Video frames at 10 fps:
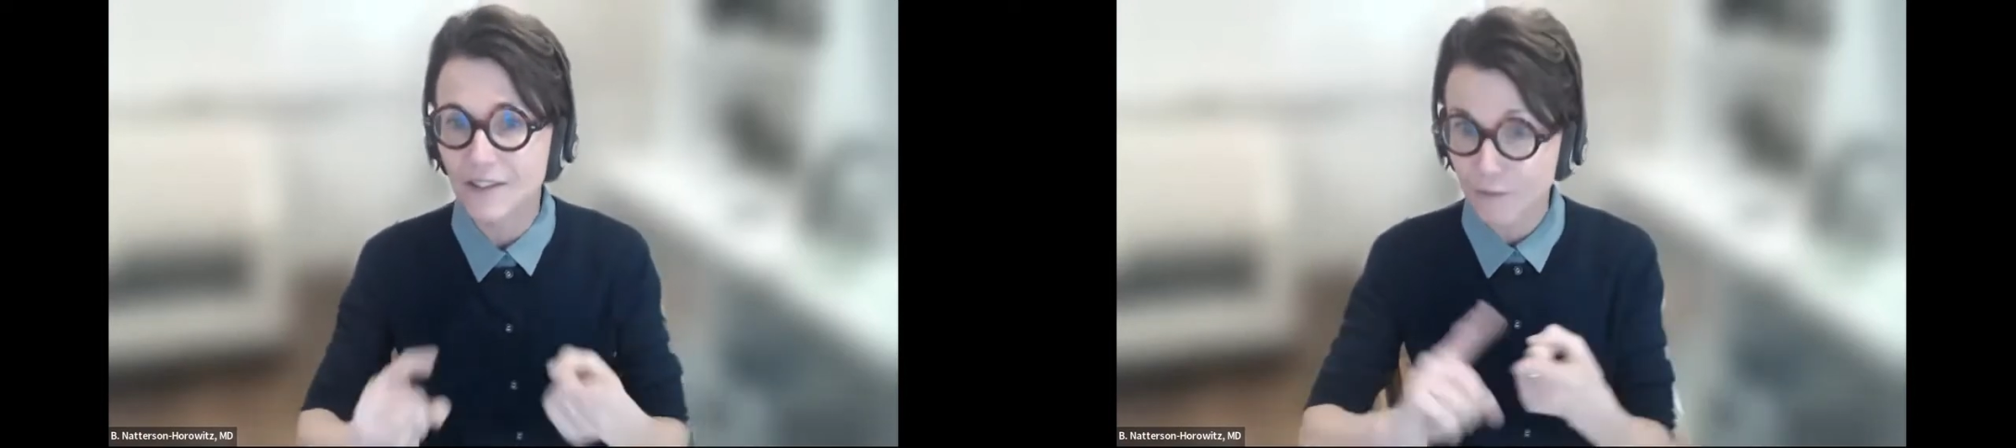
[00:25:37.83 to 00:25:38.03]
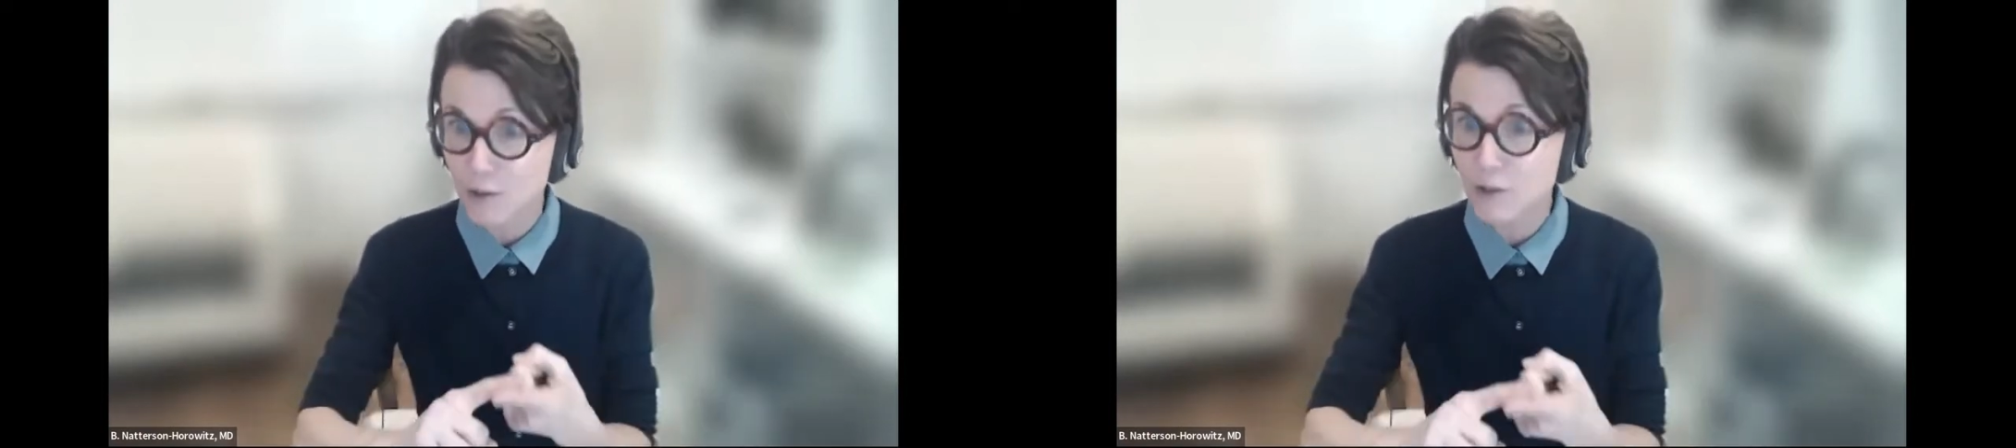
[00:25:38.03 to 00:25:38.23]

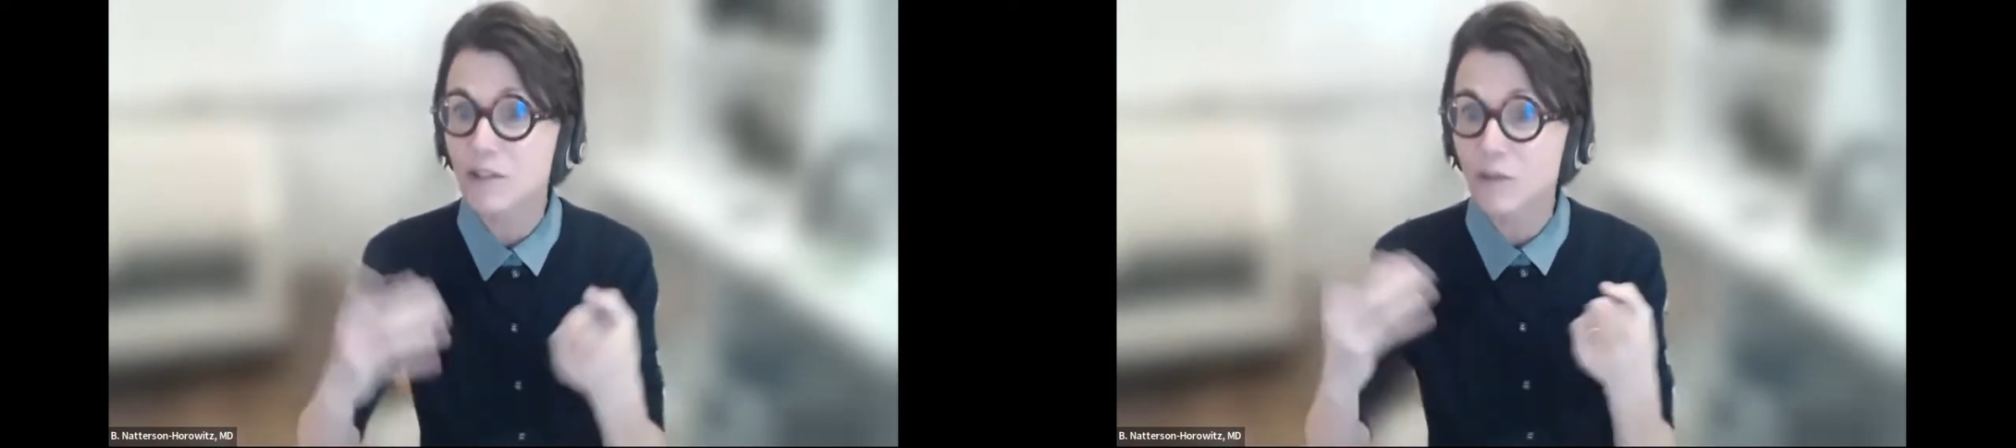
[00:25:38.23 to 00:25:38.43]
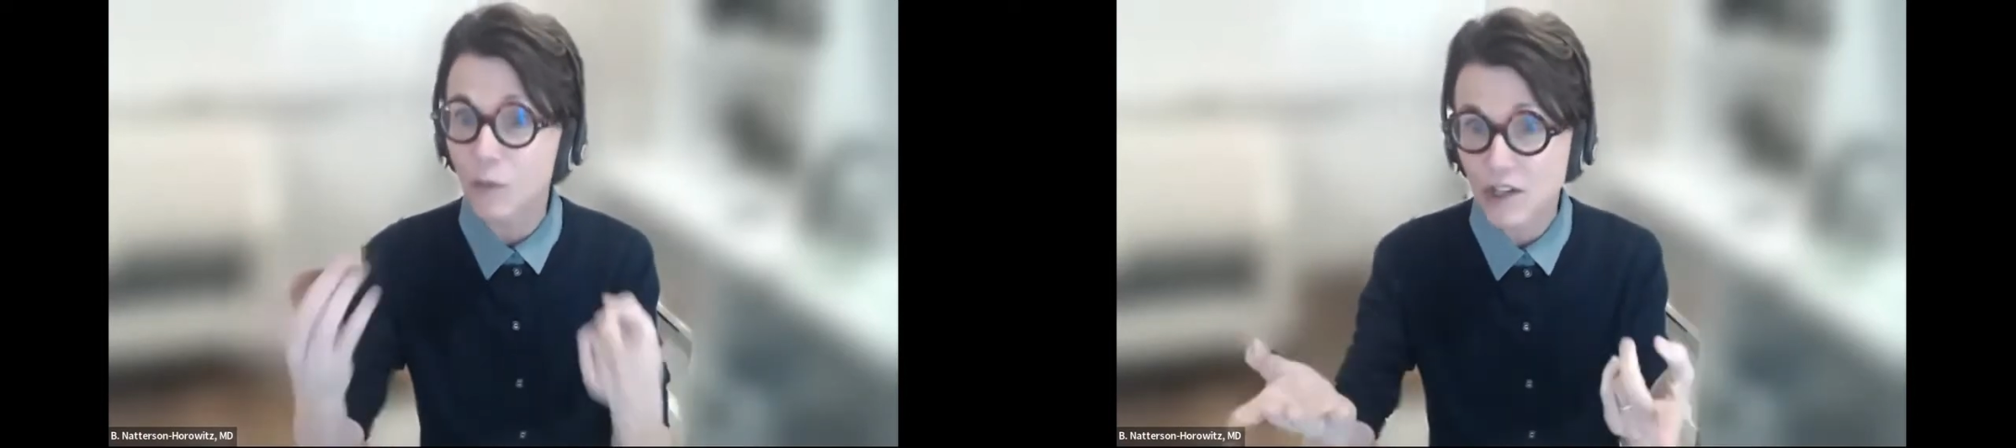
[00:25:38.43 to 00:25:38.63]
the first
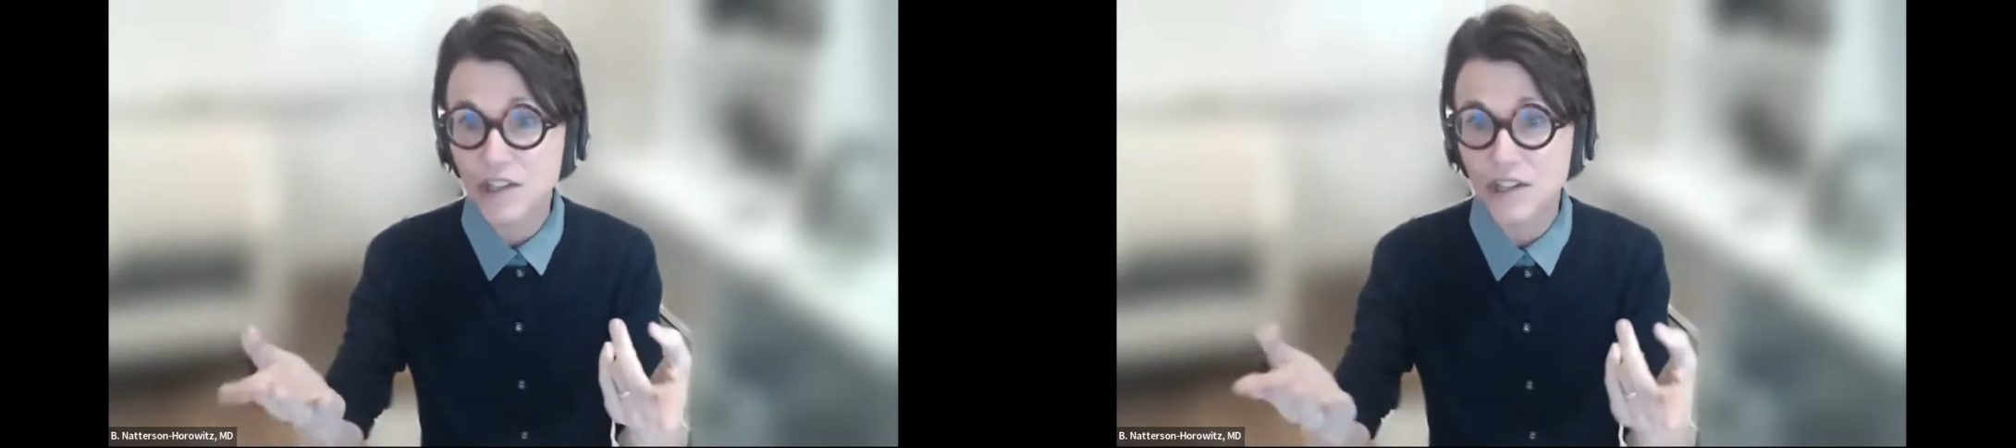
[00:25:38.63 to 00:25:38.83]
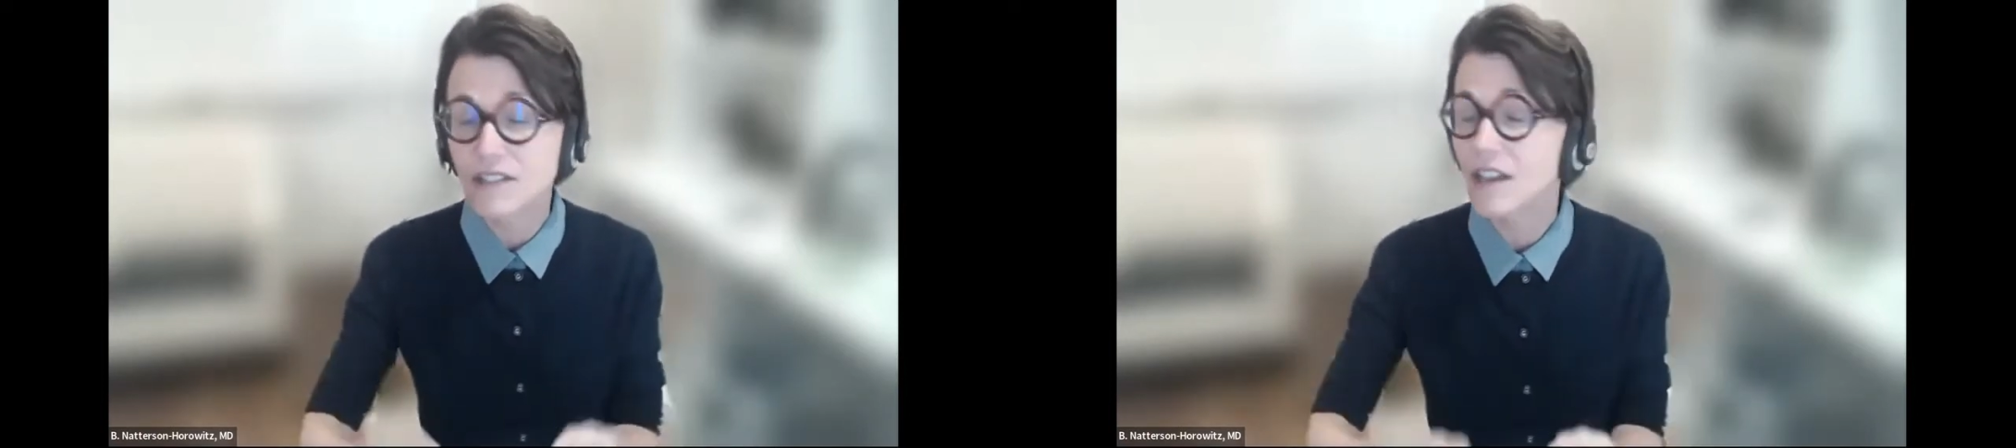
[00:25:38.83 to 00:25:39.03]
of which
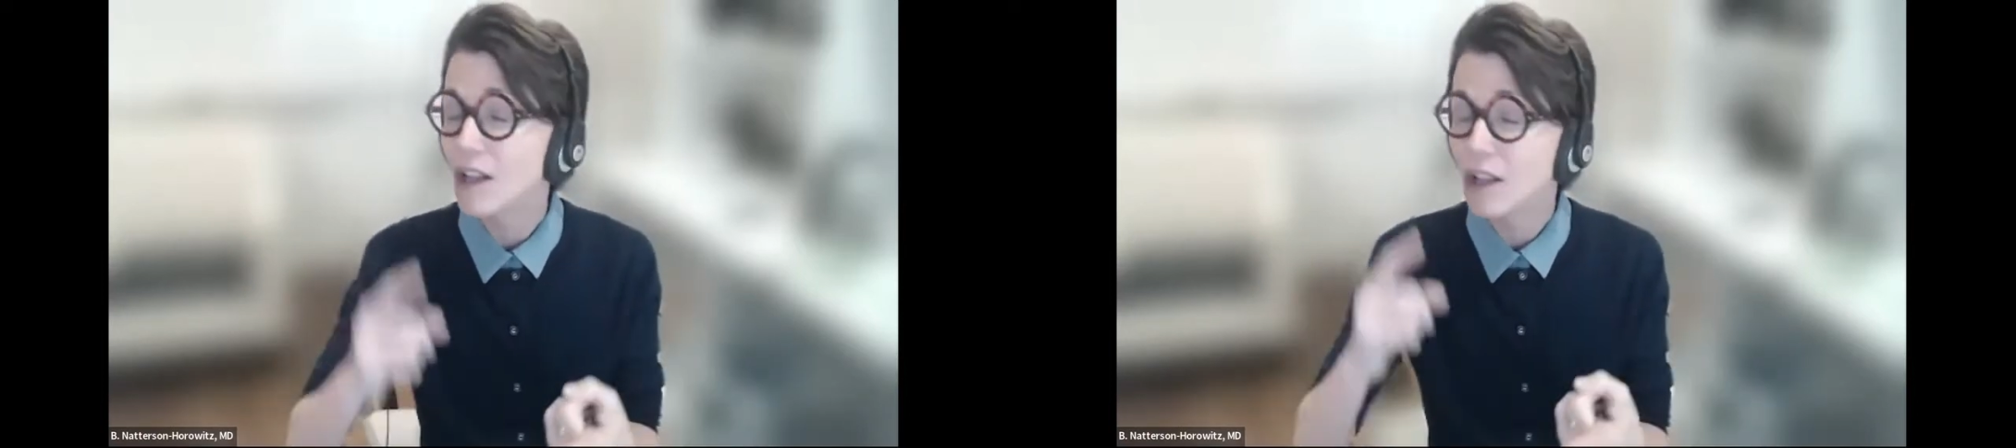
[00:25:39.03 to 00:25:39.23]
is